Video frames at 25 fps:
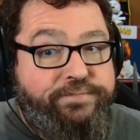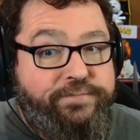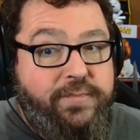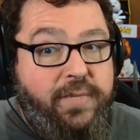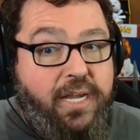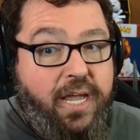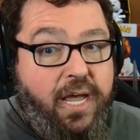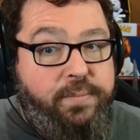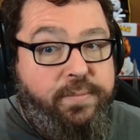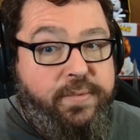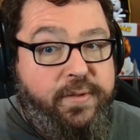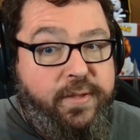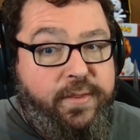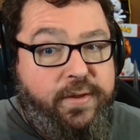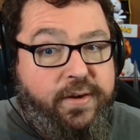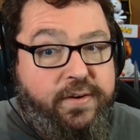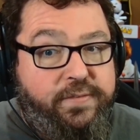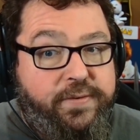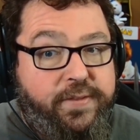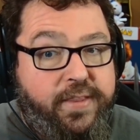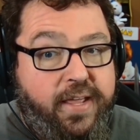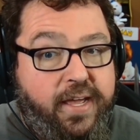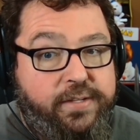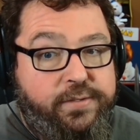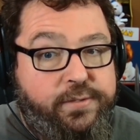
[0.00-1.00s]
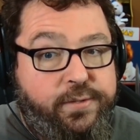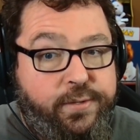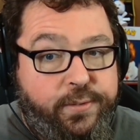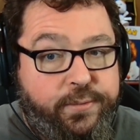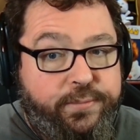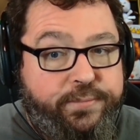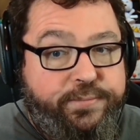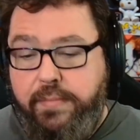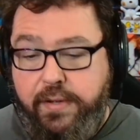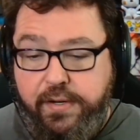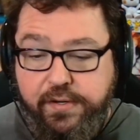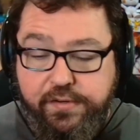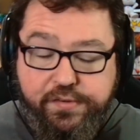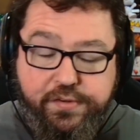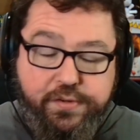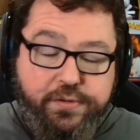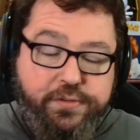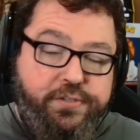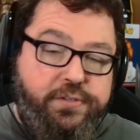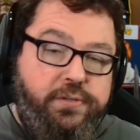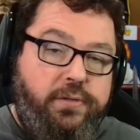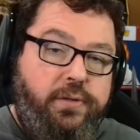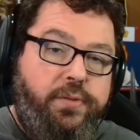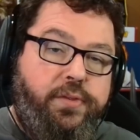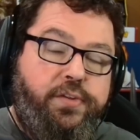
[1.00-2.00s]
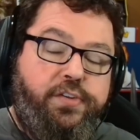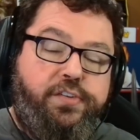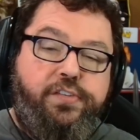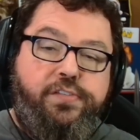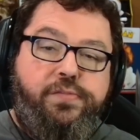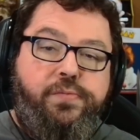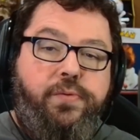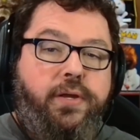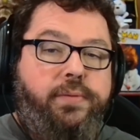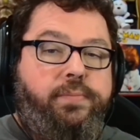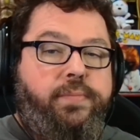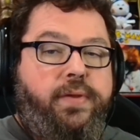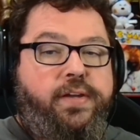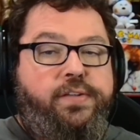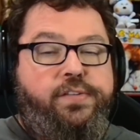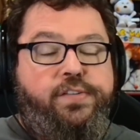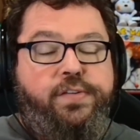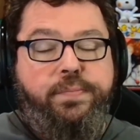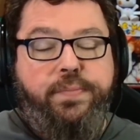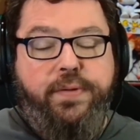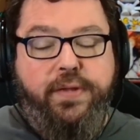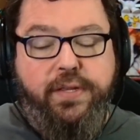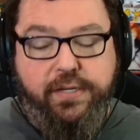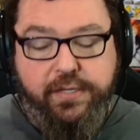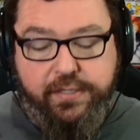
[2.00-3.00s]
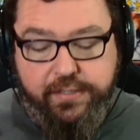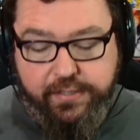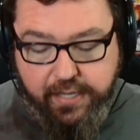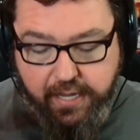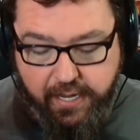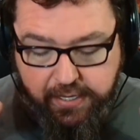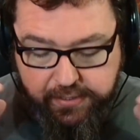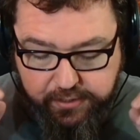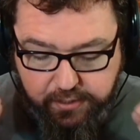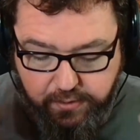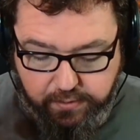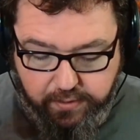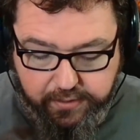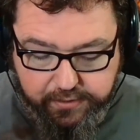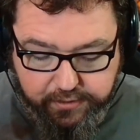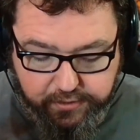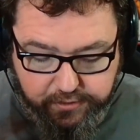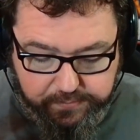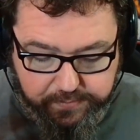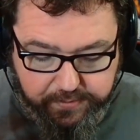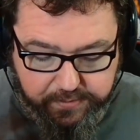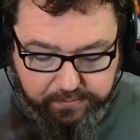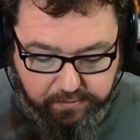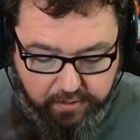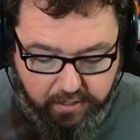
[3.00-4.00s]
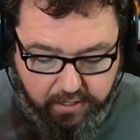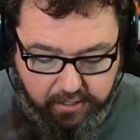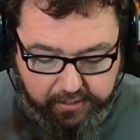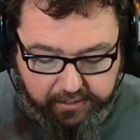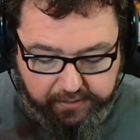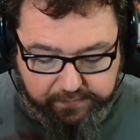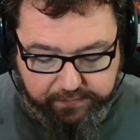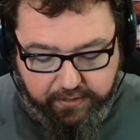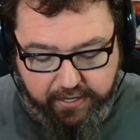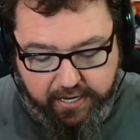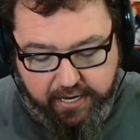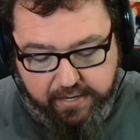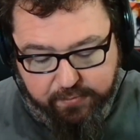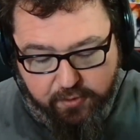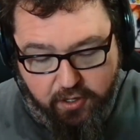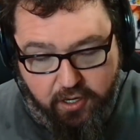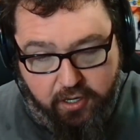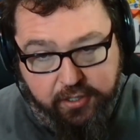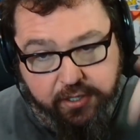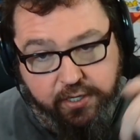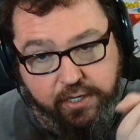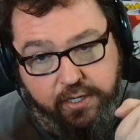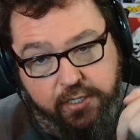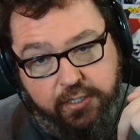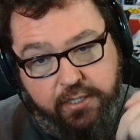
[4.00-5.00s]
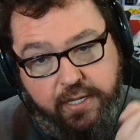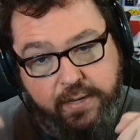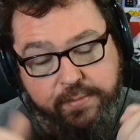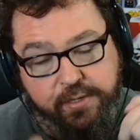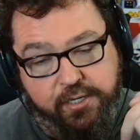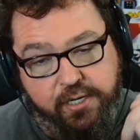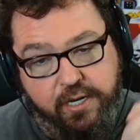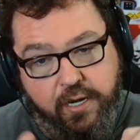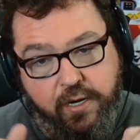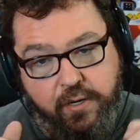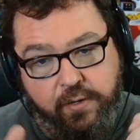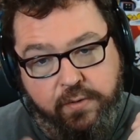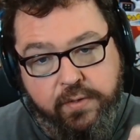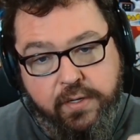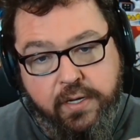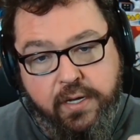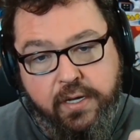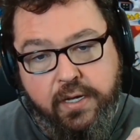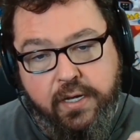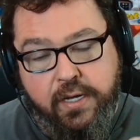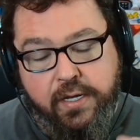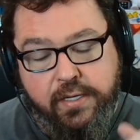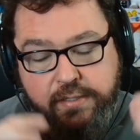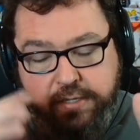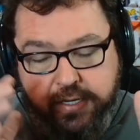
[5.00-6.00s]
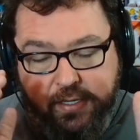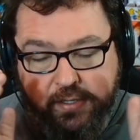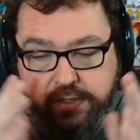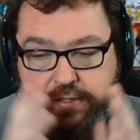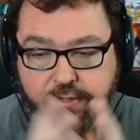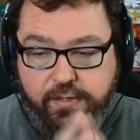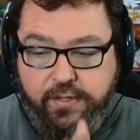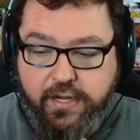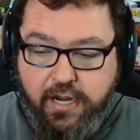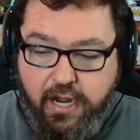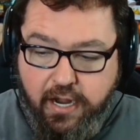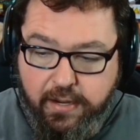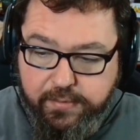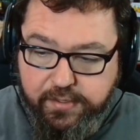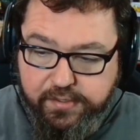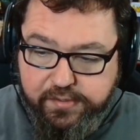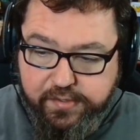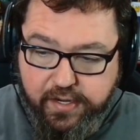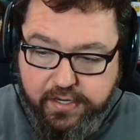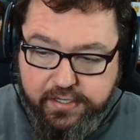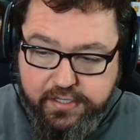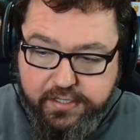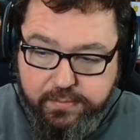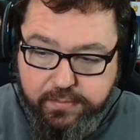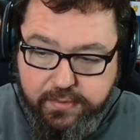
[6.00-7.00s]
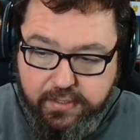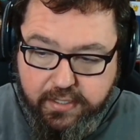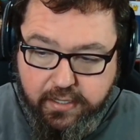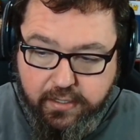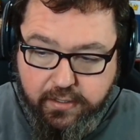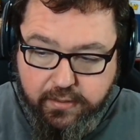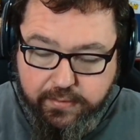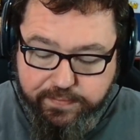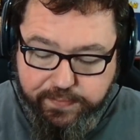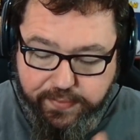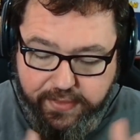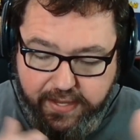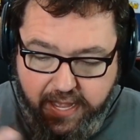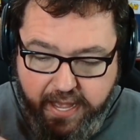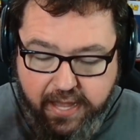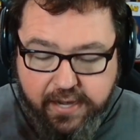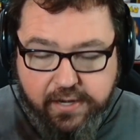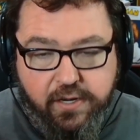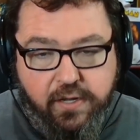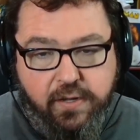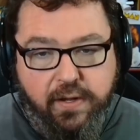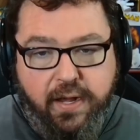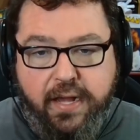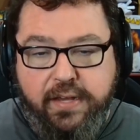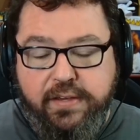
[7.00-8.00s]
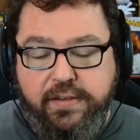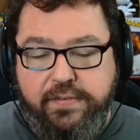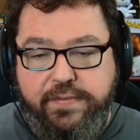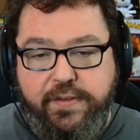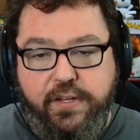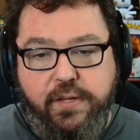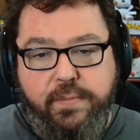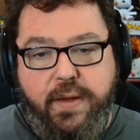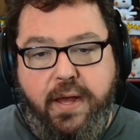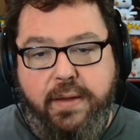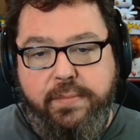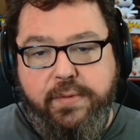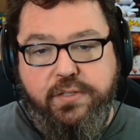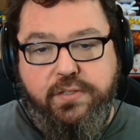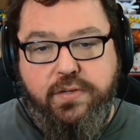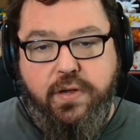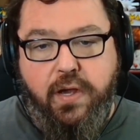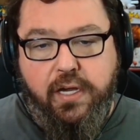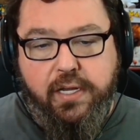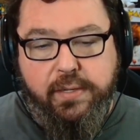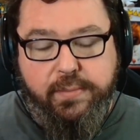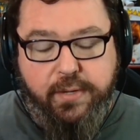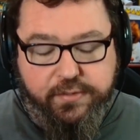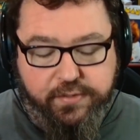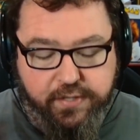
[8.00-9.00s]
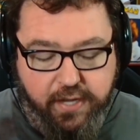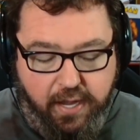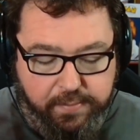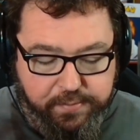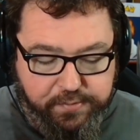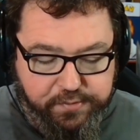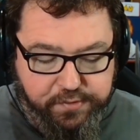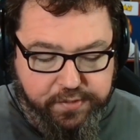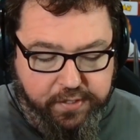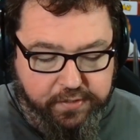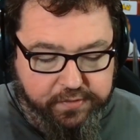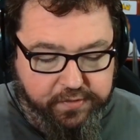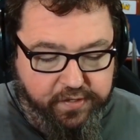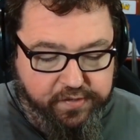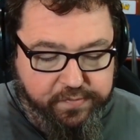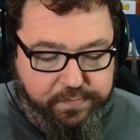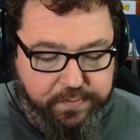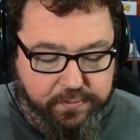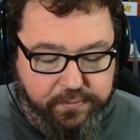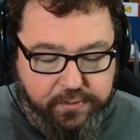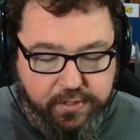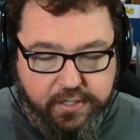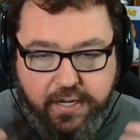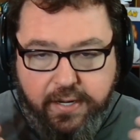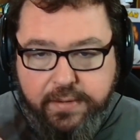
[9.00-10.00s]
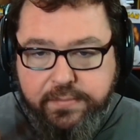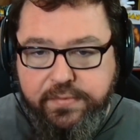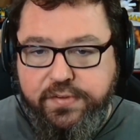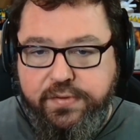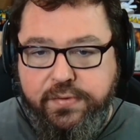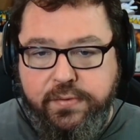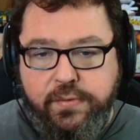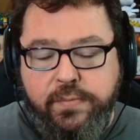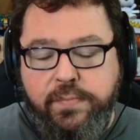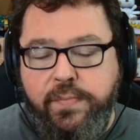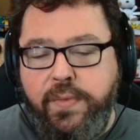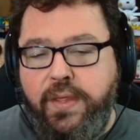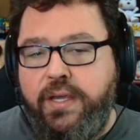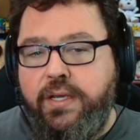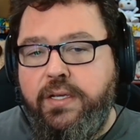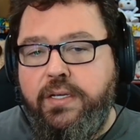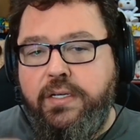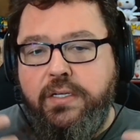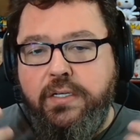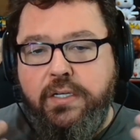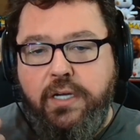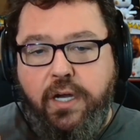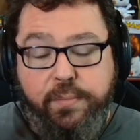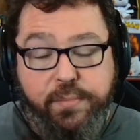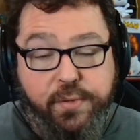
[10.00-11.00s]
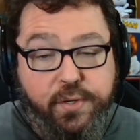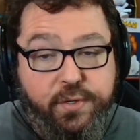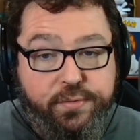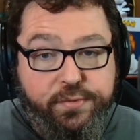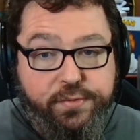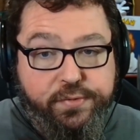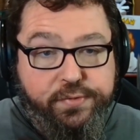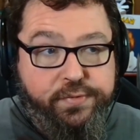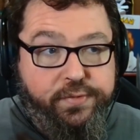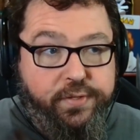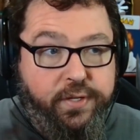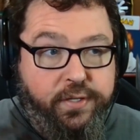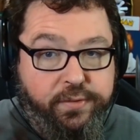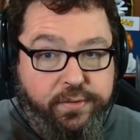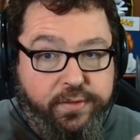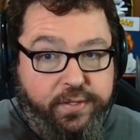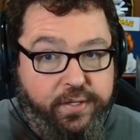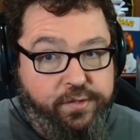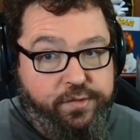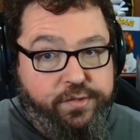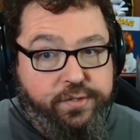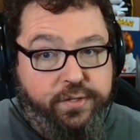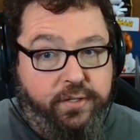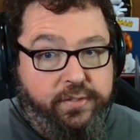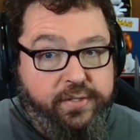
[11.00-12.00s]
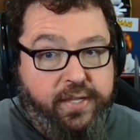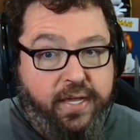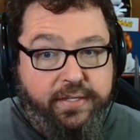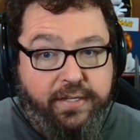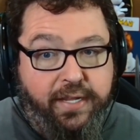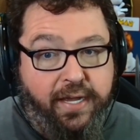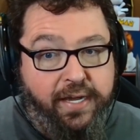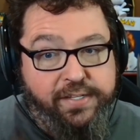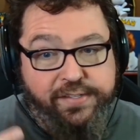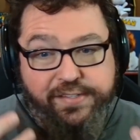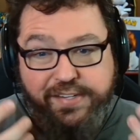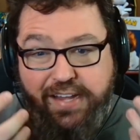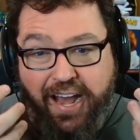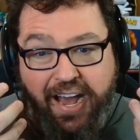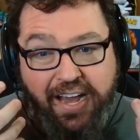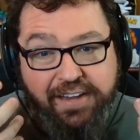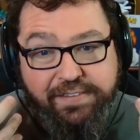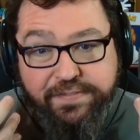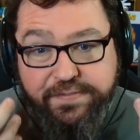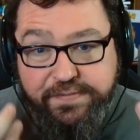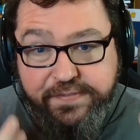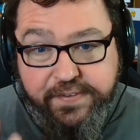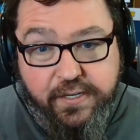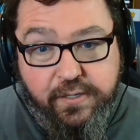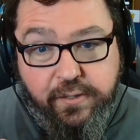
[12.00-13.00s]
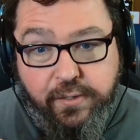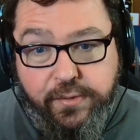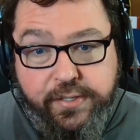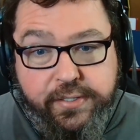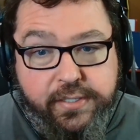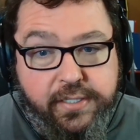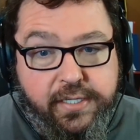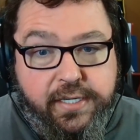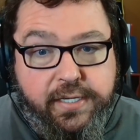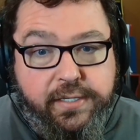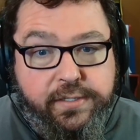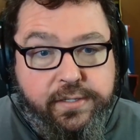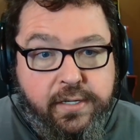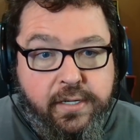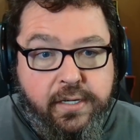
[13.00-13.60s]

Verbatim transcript: I'd be there for that too. But as usual, this is one man's opinion. I know I could be wrong, and if I am wrong, you're to let me know down there in the comments section below. I don't know how you feel about me talking about topics like this, but when it comes to abuse and things along that lines, I feel the need